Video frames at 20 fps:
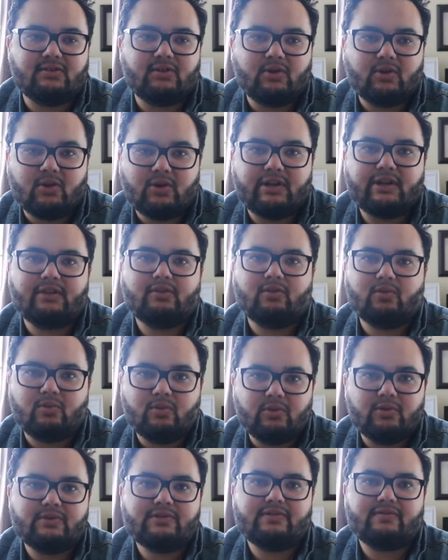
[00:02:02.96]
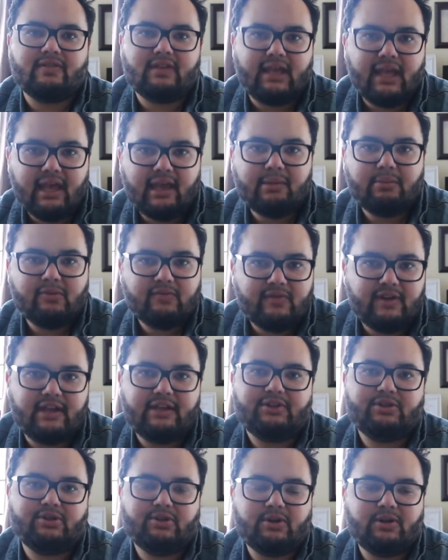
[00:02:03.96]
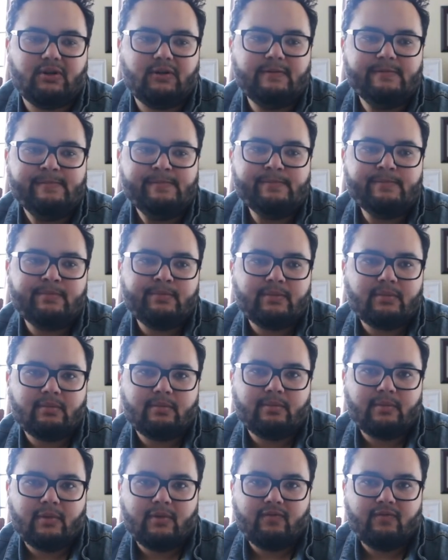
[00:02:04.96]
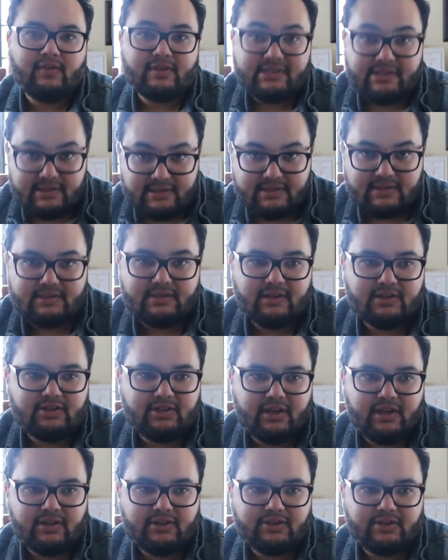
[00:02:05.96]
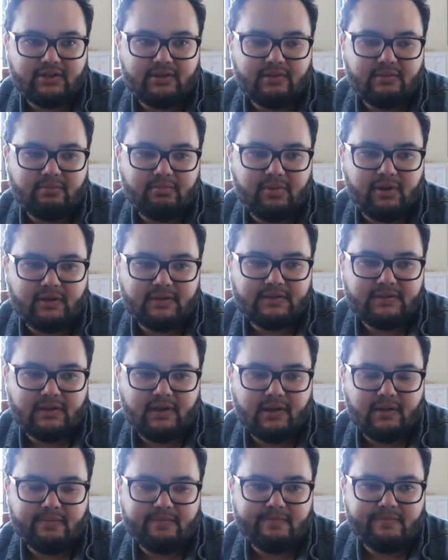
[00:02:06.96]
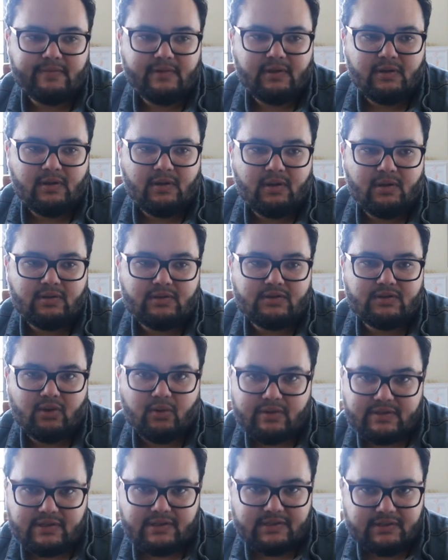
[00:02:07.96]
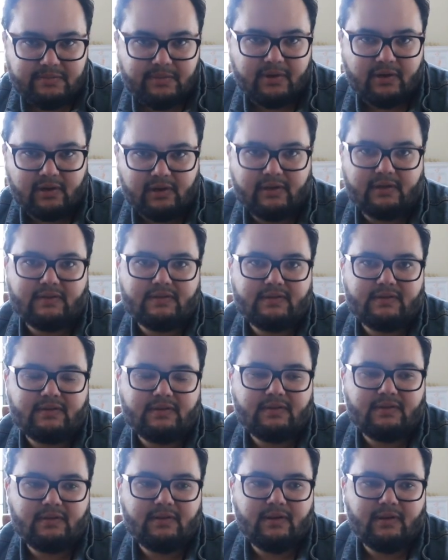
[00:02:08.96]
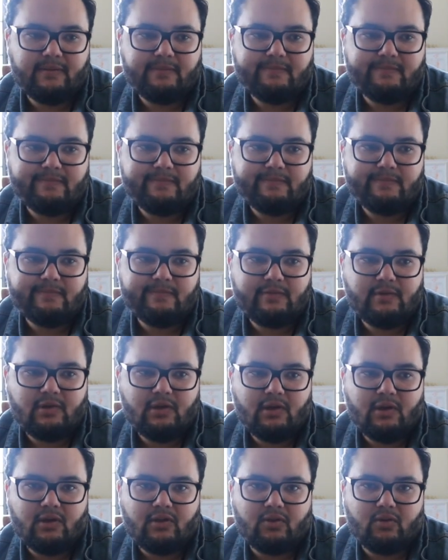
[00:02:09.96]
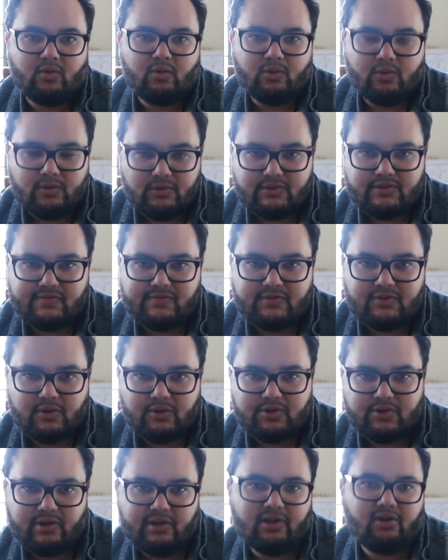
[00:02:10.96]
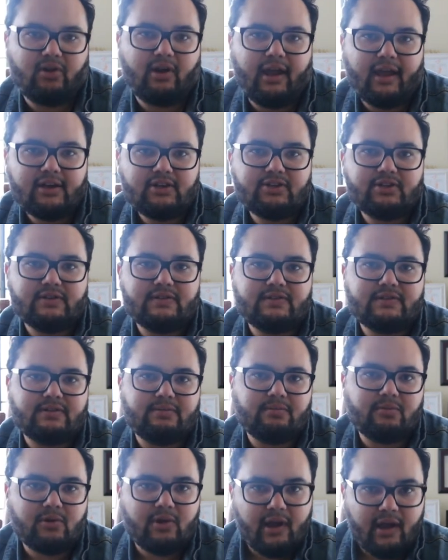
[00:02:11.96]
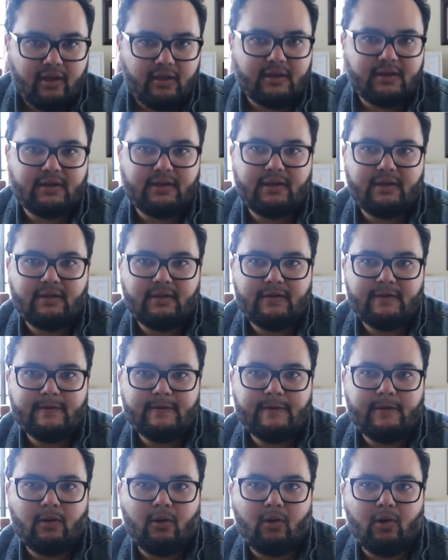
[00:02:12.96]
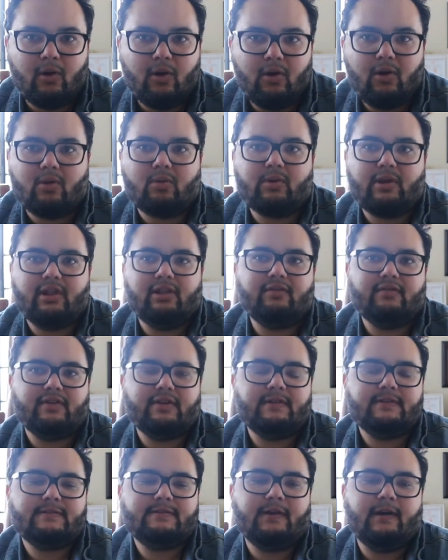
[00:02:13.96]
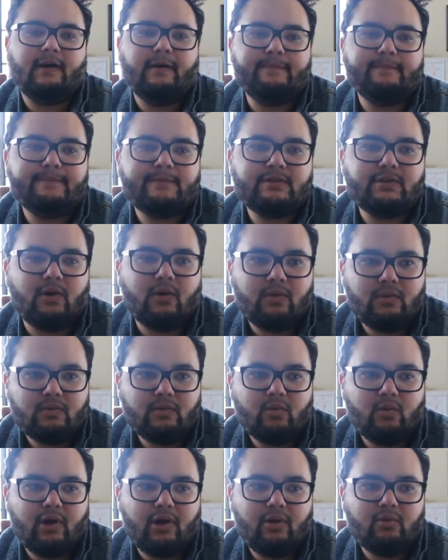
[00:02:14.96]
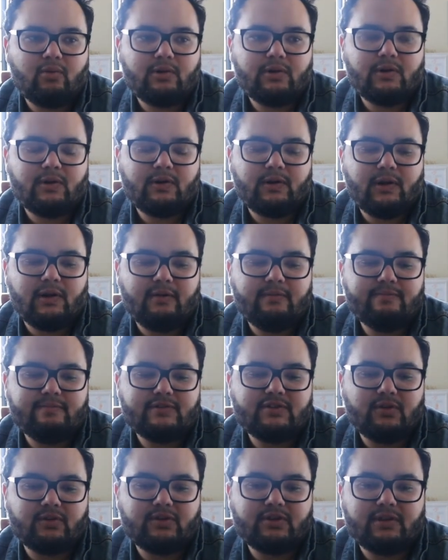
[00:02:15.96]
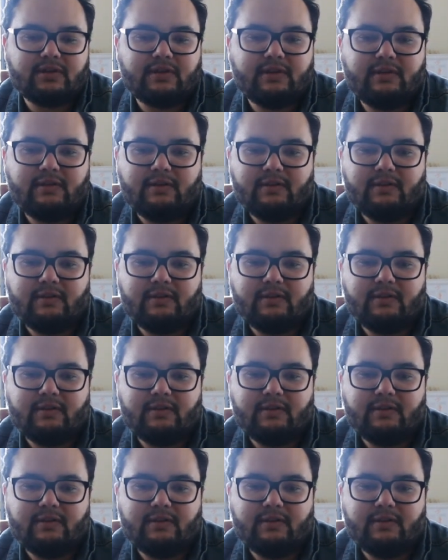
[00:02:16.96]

learning the rules of the game of nature. Physics is education, but so is experience. The rules of social interactions and morality are all relevant. So while we're socially